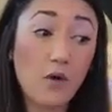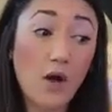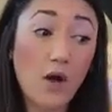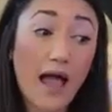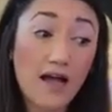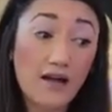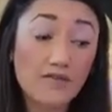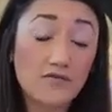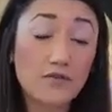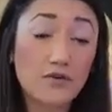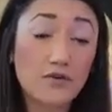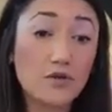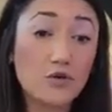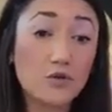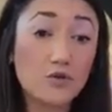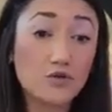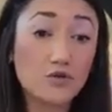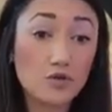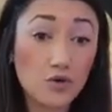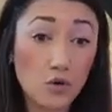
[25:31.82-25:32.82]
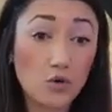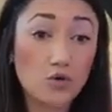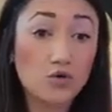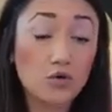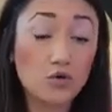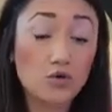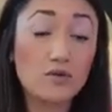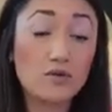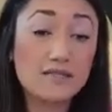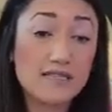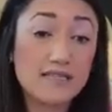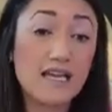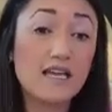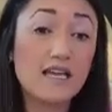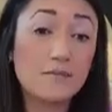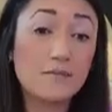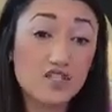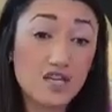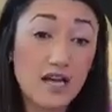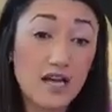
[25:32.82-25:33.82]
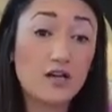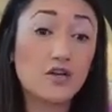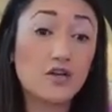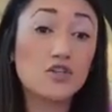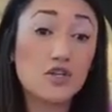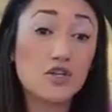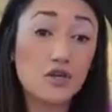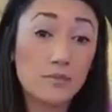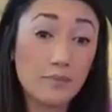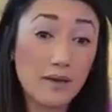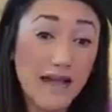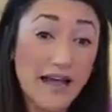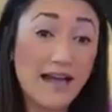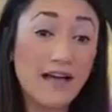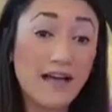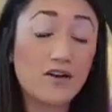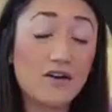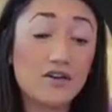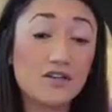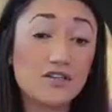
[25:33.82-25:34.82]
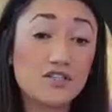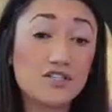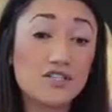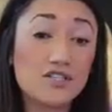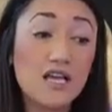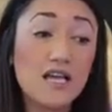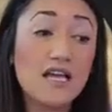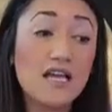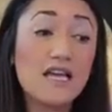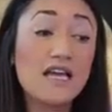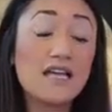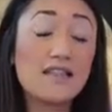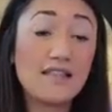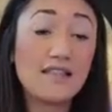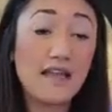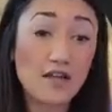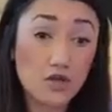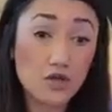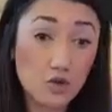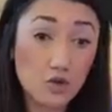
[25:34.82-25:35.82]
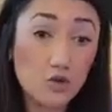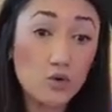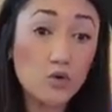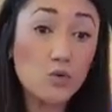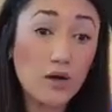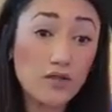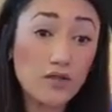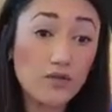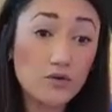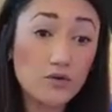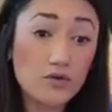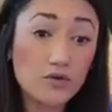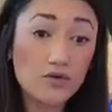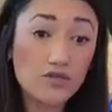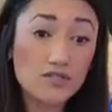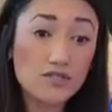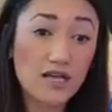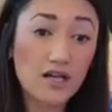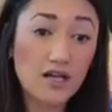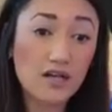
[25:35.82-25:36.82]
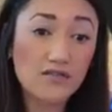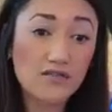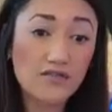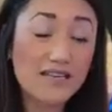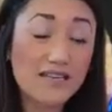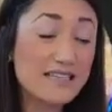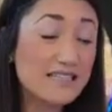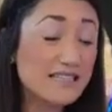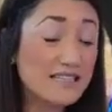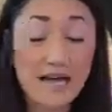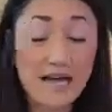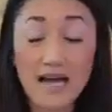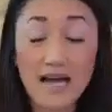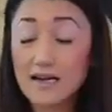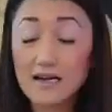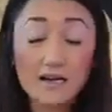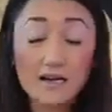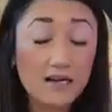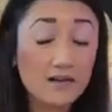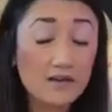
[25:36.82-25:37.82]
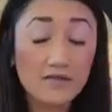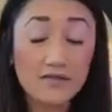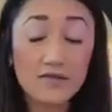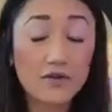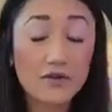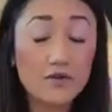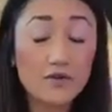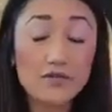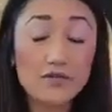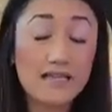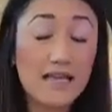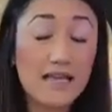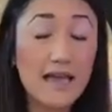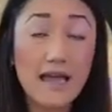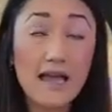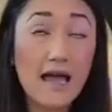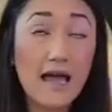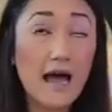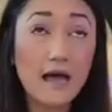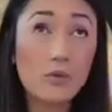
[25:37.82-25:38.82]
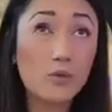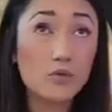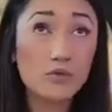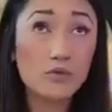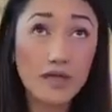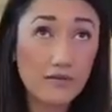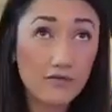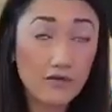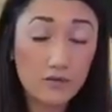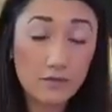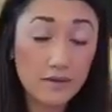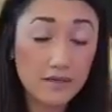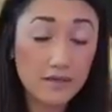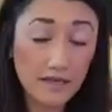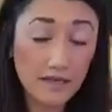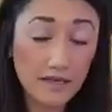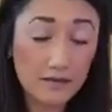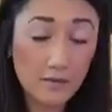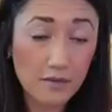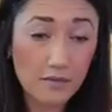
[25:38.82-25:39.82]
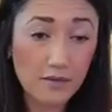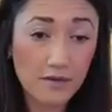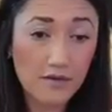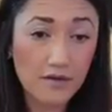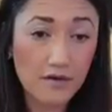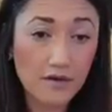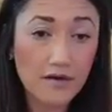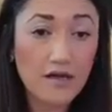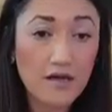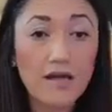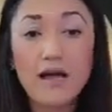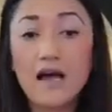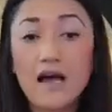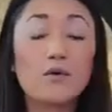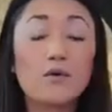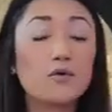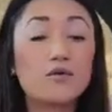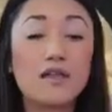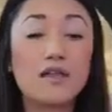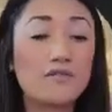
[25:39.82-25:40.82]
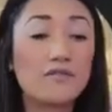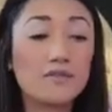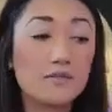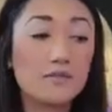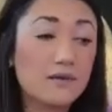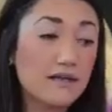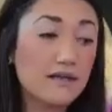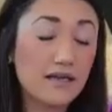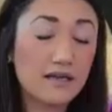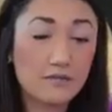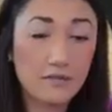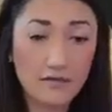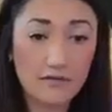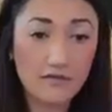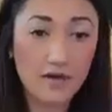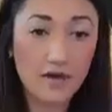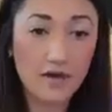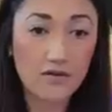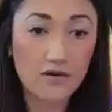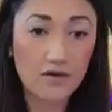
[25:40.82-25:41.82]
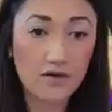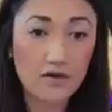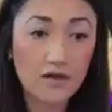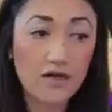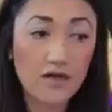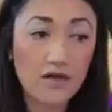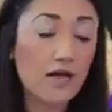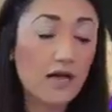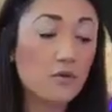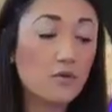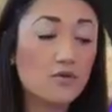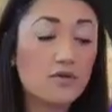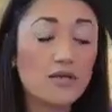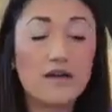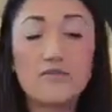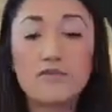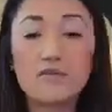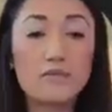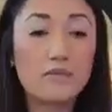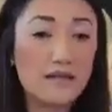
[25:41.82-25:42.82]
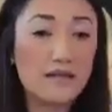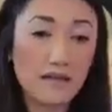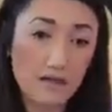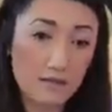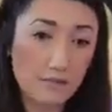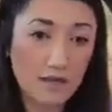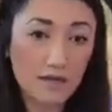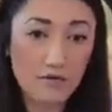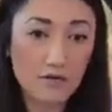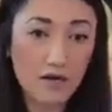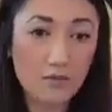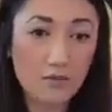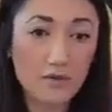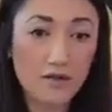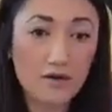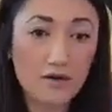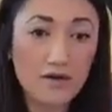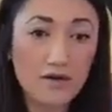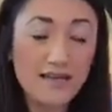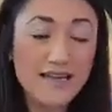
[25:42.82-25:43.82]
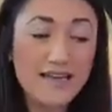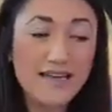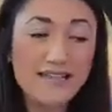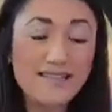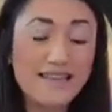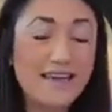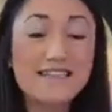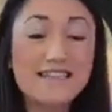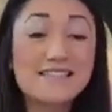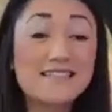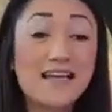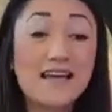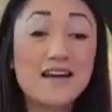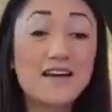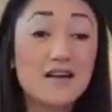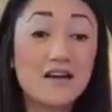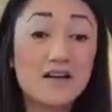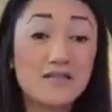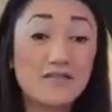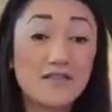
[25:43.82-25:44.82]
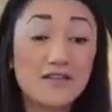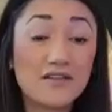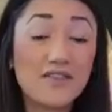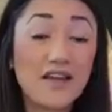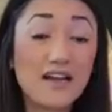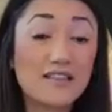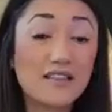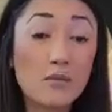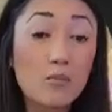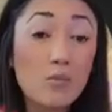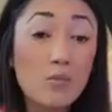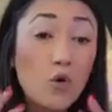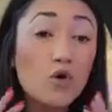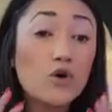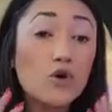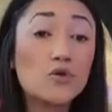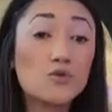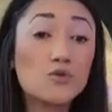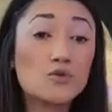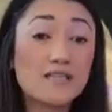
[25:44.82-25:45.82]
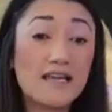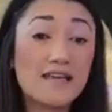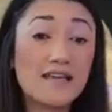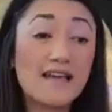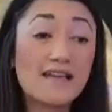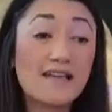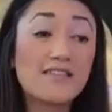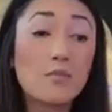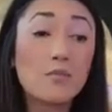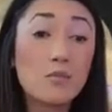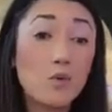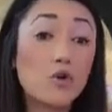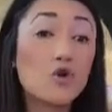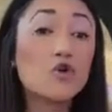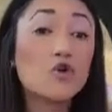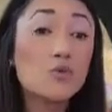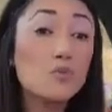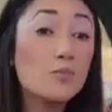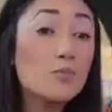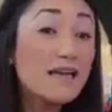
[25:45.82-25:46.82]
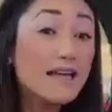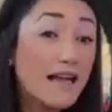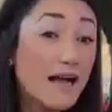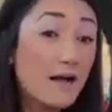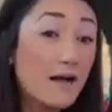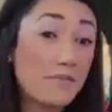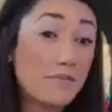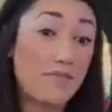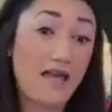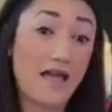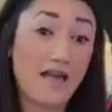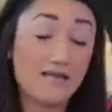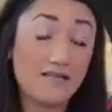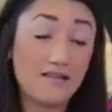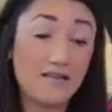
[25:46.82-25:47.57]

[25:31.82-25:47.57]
after you to go through the same childhood patterns that you went through yourself, it is not enough for you to say, I will never be like my mother. I will never be like my father. I will never be like my grandmother. That is not enough. In fact, the more you say that, the more you become that.